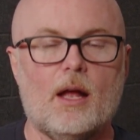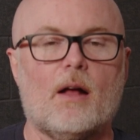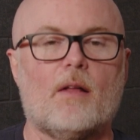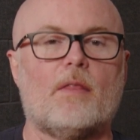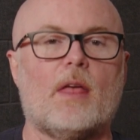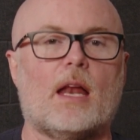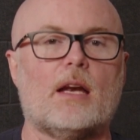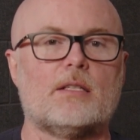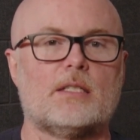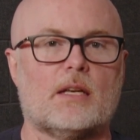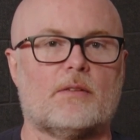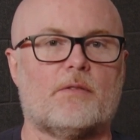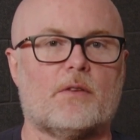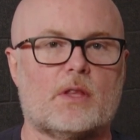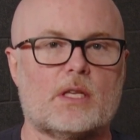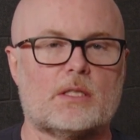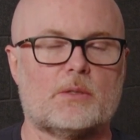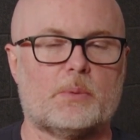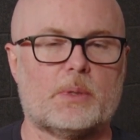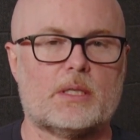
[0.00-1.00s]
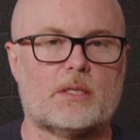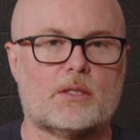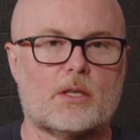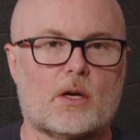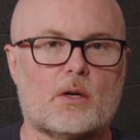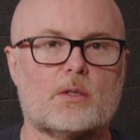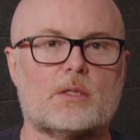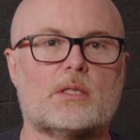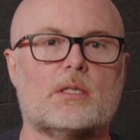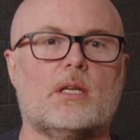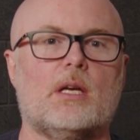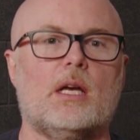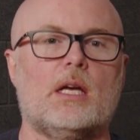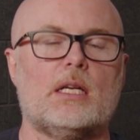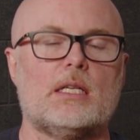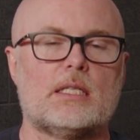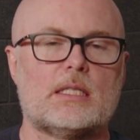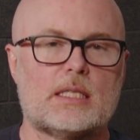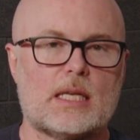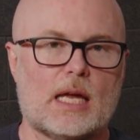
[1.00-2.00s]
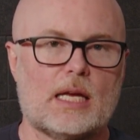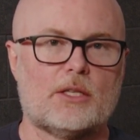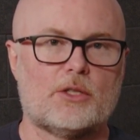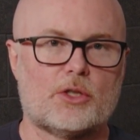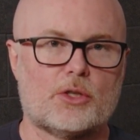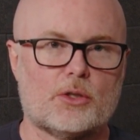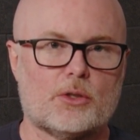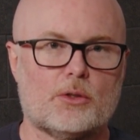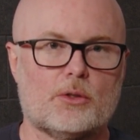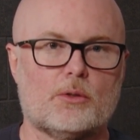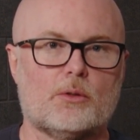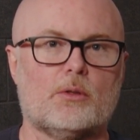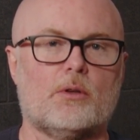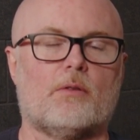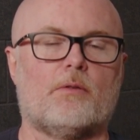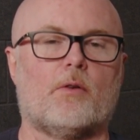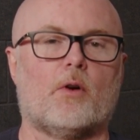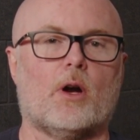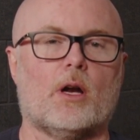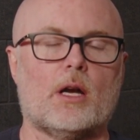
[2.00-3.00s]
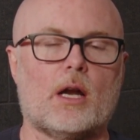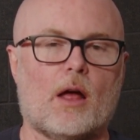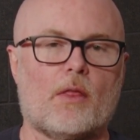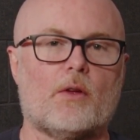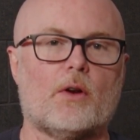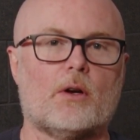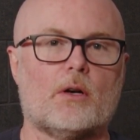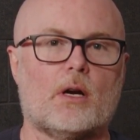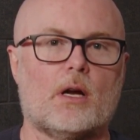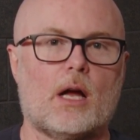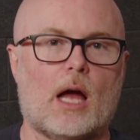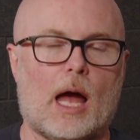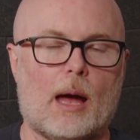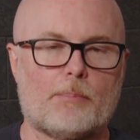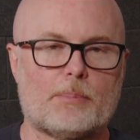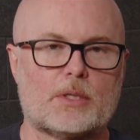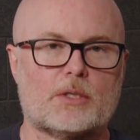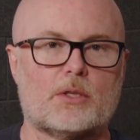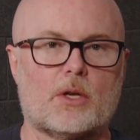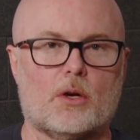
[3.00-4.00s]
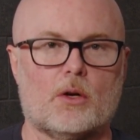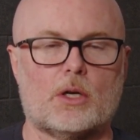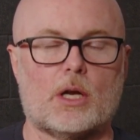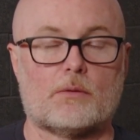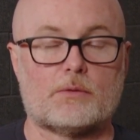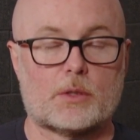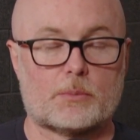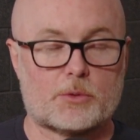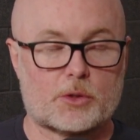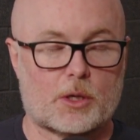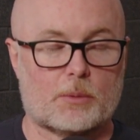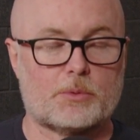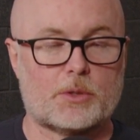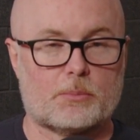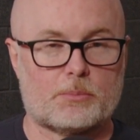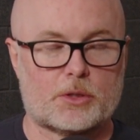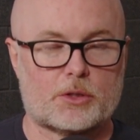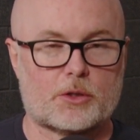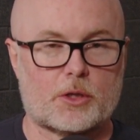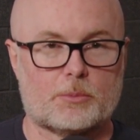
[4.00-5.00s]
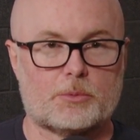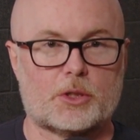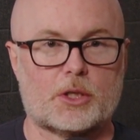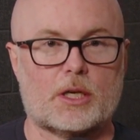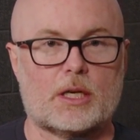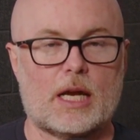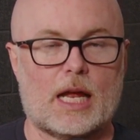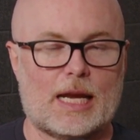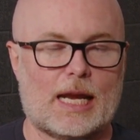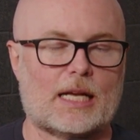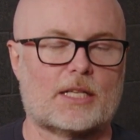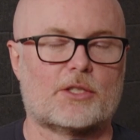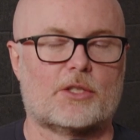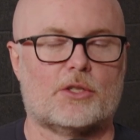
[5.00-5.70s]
That is it for this week's dose. Stay tuned for another episode of Subscription Prescription next